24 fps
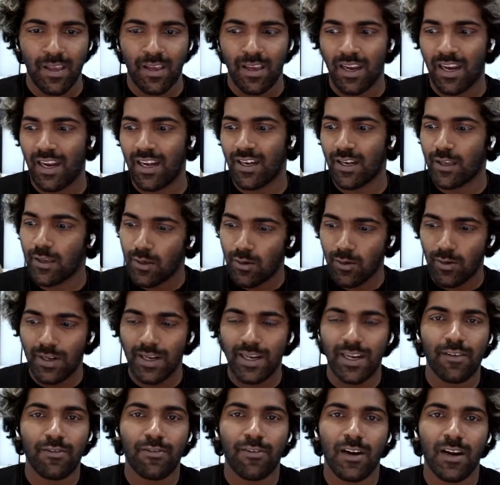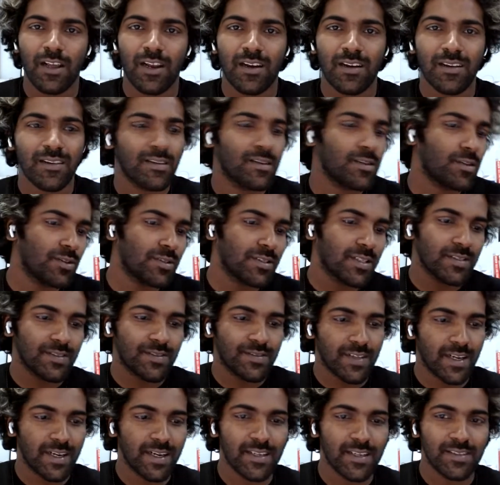and you need a funnel, you just
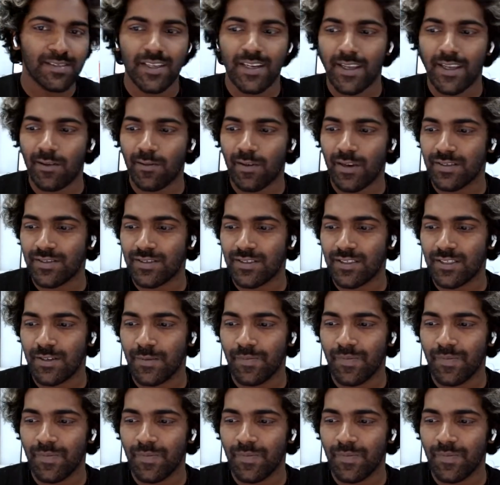send us a request.